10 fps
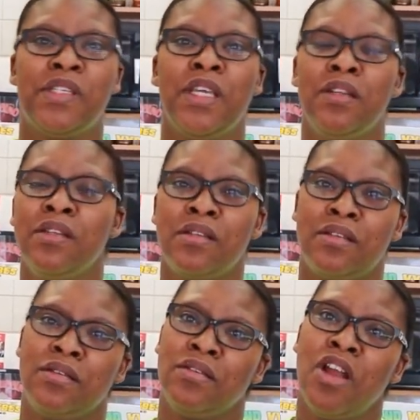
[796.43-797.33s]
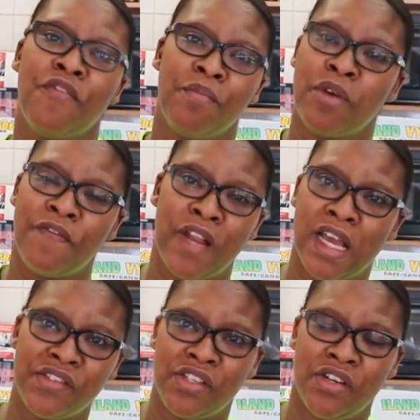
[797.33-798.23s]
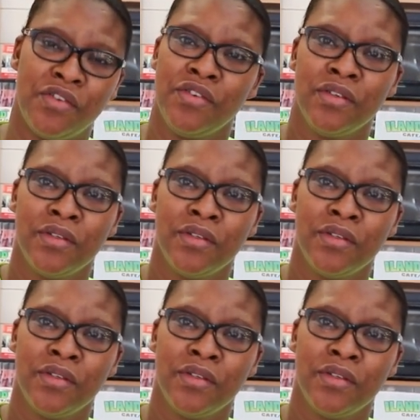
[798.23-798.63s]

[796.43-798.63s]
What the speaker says: since November of last year.